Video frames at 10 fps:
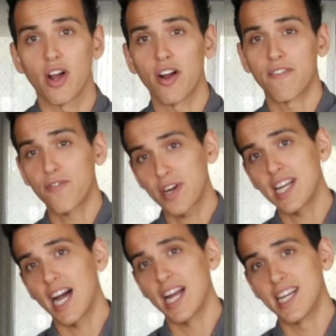our free
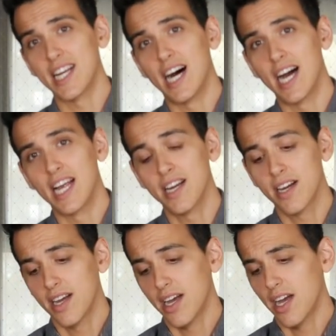$99
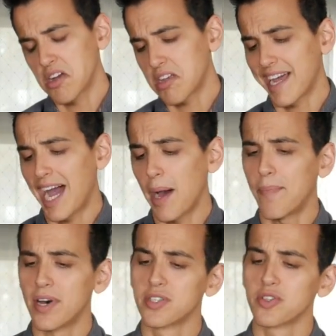Cat
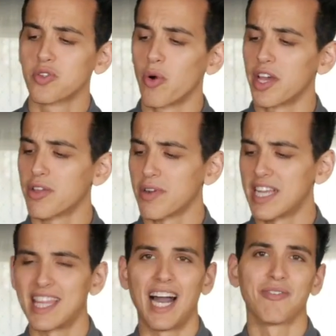Puzzle Toy
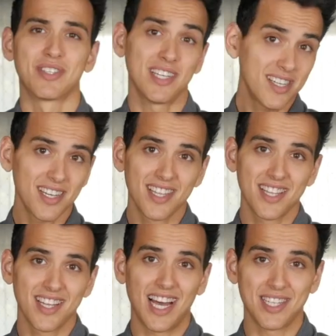3000,
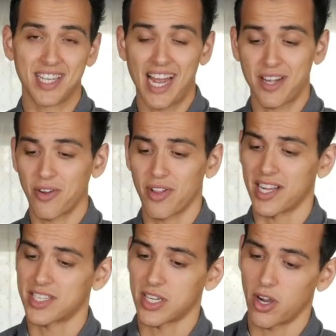as Edgar
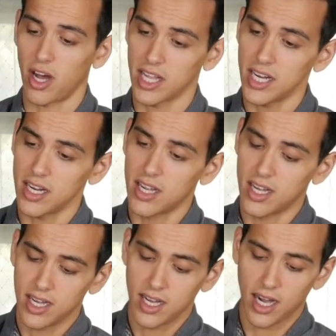likes to call it,
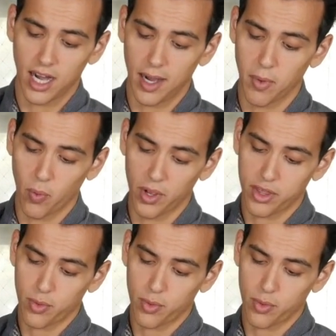with